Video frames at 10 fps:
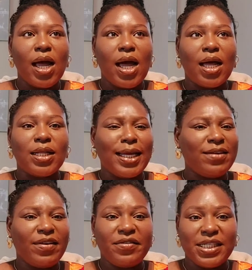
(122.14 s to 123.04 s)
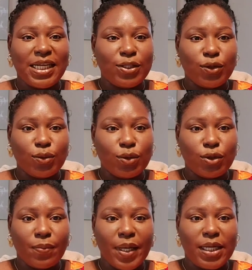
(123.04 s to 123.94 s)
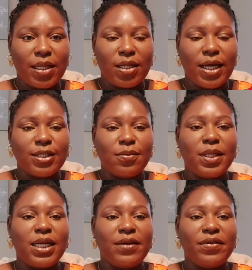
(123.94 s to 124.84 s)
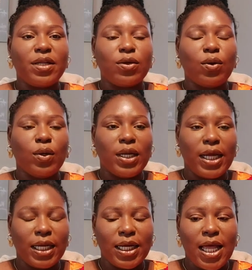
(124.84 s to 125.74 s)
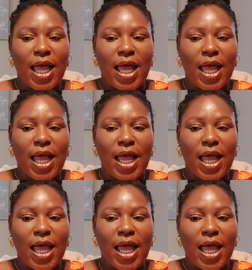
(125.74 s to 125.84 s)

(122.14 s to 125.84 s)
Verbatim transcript: and i never visited the school to submit anything i submitted everything online